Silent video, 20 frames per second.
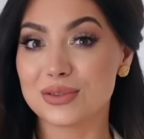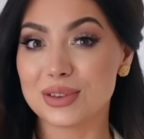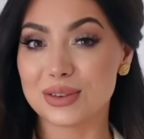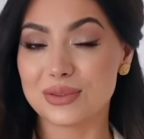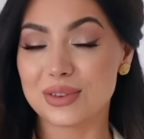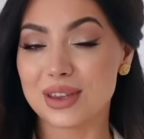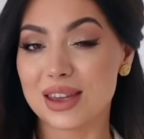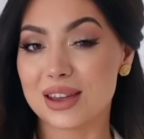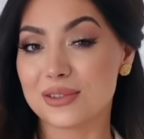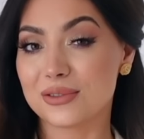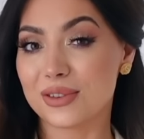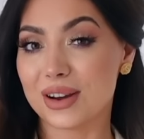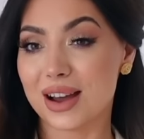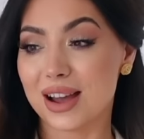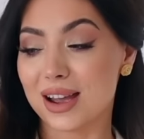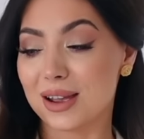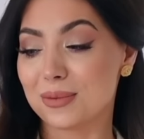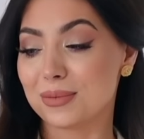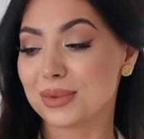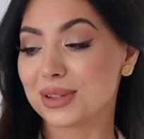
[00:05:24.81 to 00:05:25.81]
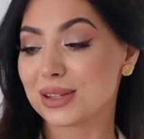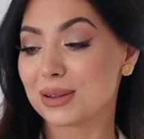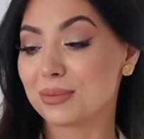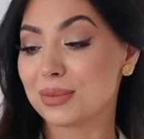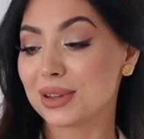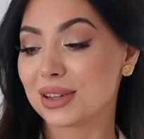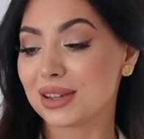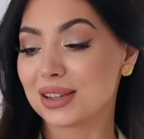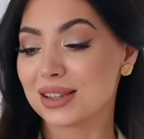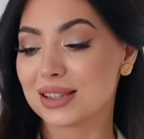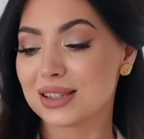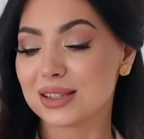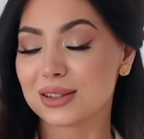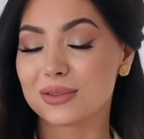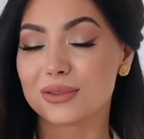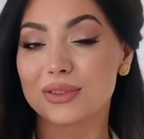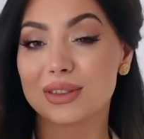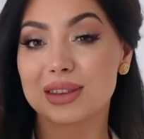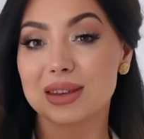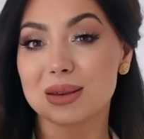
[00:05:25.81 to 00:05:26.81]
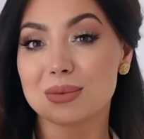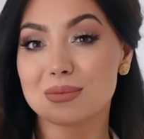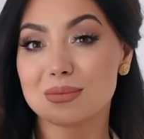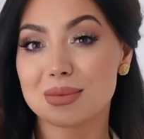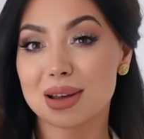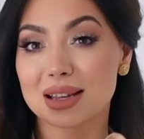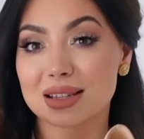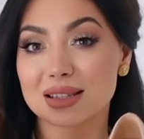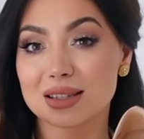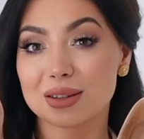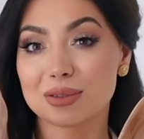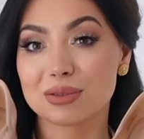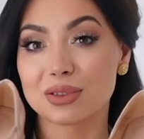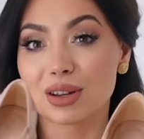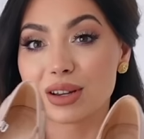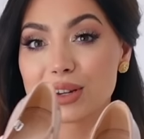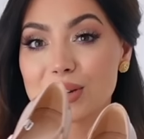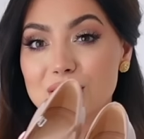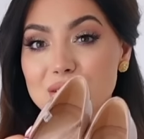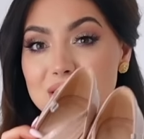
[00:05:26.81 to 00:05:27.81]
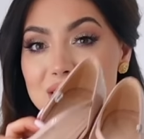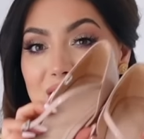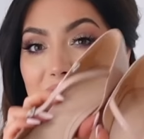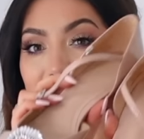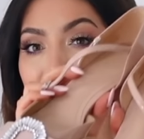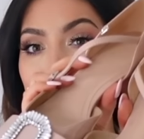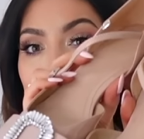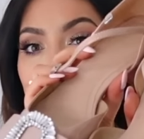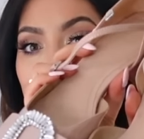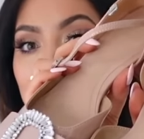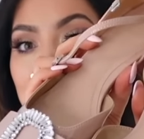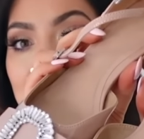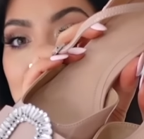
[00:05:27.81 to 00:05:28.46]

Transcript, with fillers: Vivier vibes because of the massive crystal